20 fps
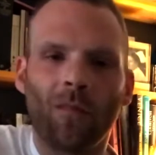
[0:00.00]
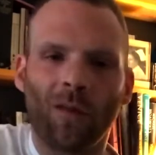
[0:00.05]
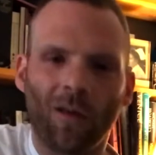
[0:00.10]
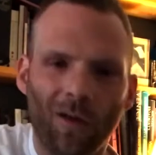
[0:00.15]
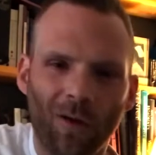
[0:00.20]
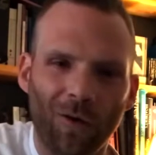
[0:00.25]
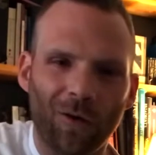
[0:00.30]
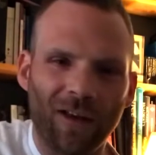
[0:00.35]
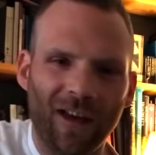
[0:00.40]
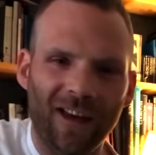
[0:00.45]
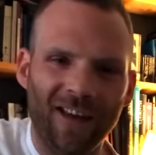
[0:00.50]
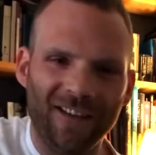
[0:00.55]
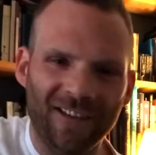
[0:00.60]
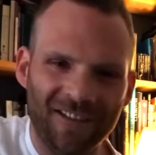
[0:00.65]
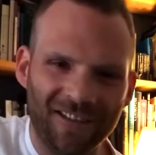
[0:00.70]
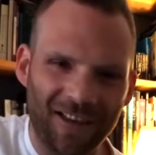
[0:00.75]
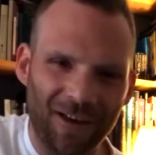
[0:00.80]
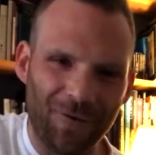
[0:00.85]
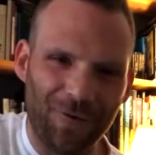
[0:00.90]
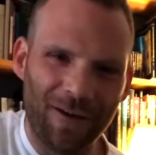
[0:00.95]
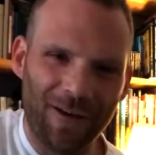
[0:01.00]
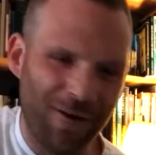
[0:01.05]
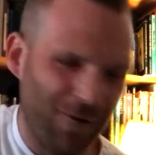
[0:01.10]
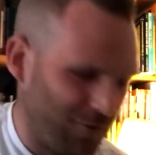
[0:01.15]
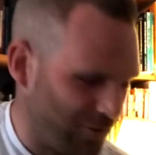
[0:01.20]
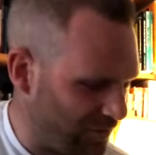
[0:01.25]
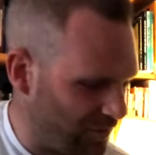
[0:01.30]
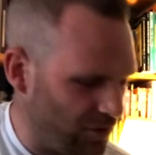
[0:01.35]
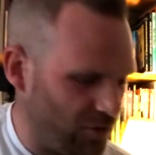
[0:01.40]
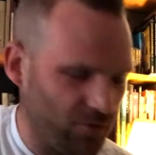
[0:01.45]
Okay, there we go.
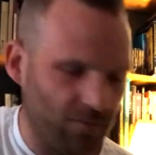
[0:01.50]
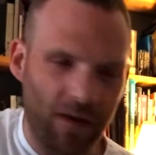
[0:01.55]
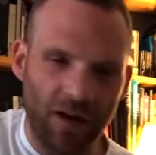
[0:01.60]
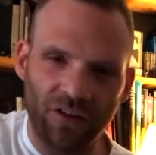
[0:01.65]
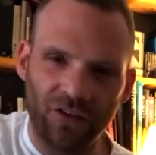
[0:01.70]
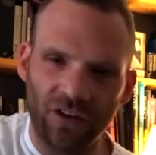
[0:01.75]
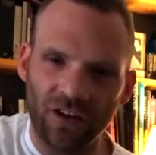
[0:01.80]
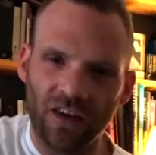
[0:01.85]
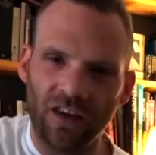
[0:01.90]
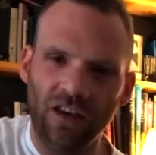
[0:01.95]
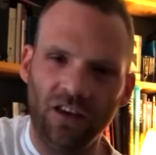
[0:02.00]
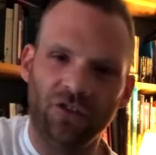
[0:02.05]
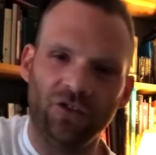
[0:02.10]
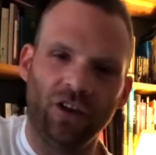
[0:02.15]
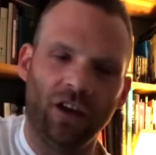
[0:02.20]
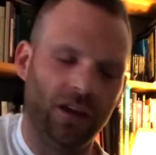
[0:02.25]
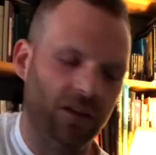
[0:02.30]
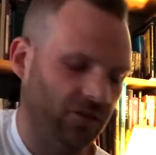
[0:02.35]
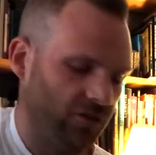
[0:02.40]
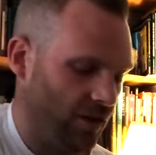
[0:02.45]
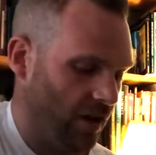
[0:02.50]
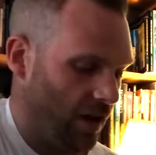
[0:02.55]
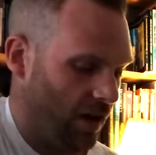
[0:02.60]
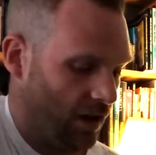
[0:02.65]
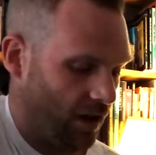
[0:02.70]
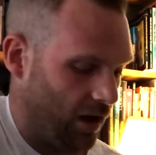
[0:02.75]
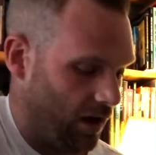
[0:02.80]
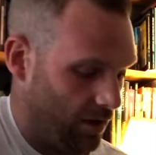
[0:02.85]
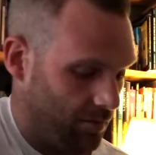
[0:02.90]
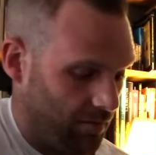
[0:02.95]
So you've made your key change.
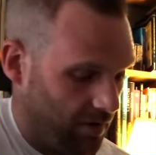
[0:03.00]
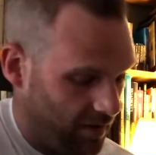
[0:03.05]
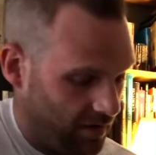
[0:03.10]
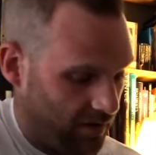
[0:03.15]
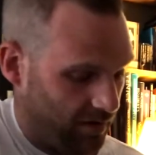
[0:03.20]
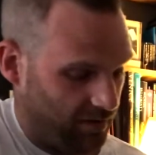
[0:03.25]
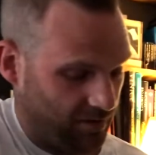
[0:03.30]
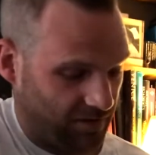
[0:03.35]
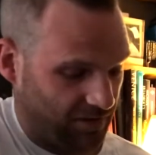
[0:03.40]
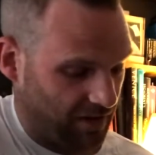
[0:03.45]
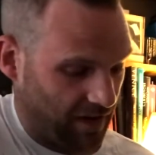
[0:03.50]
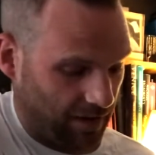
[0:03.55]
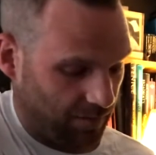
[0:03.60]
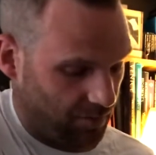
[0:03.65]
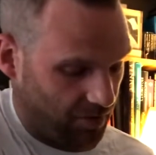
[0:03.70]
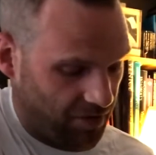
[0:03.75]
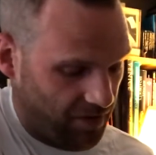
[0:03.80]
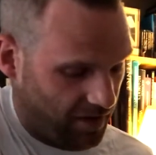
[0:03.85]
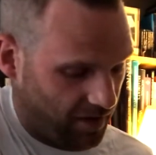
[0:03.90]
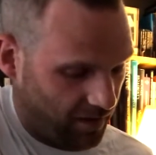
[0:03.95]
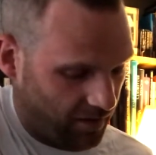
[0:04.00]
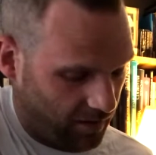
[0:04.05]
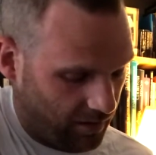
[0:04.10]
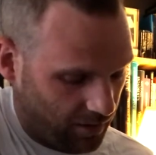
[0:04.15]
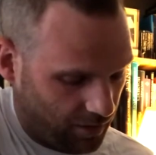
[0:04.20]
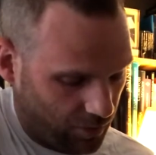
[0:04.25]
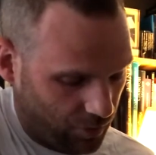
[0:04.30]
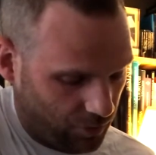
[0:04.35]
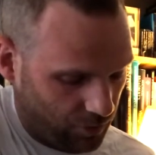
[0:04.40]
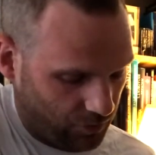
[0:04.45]
Same thing, you
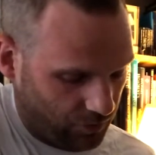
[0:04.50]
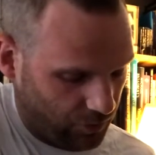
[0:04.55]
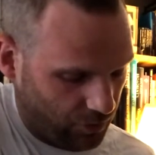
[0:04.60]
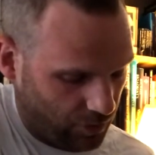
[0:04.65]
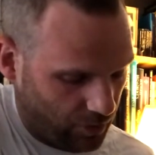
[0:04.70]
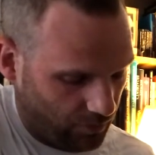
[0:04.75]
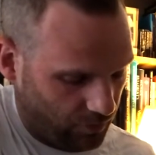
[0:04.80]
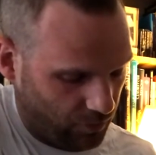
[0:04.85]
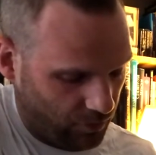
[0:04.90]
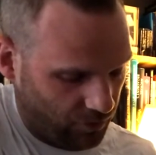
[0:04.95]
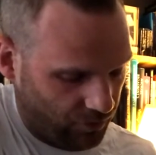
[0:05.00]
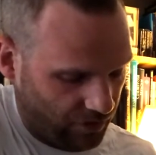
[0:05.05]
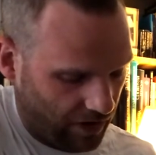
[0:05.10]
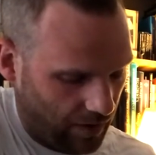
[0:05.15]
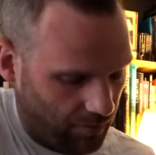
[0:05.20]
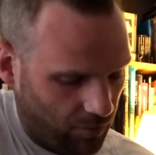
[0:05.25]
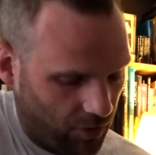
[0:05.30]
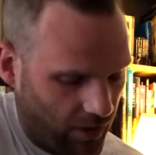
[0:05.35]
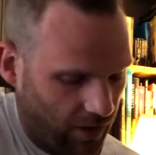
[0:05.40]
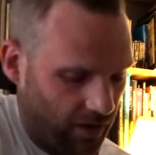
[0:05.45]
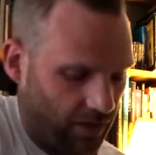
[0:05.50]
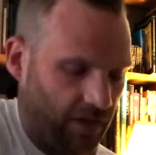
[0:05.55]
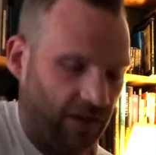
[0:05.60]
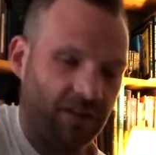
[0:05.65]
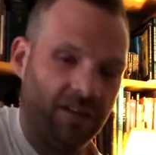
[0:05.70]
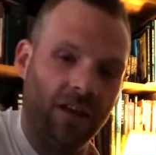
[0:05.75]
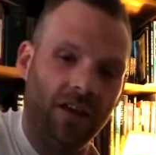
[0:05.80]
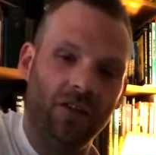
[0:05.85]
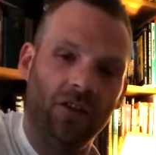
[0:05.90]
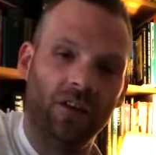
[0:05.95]
know, you turn up to a jam night and they
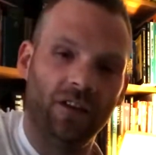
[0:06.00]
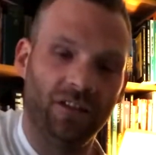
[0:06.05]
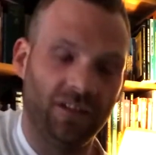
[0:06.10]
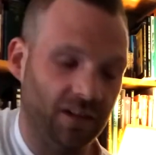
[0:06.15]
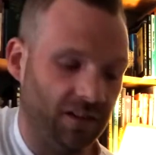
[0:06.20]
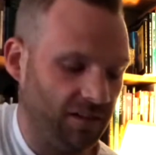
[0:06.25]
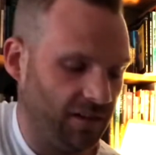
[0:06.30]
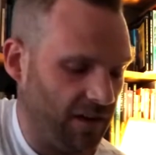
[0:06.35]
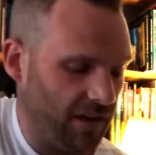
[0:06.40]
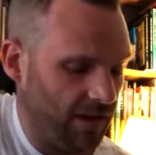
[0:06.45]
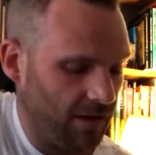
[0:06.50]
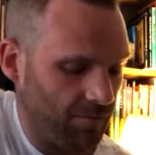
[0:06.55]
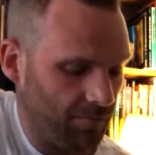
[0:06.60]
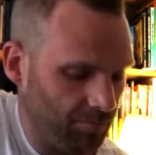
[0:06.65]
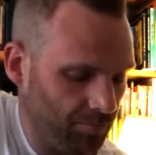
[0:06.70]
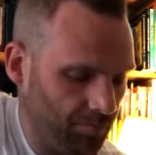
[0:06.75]
say that it's in D.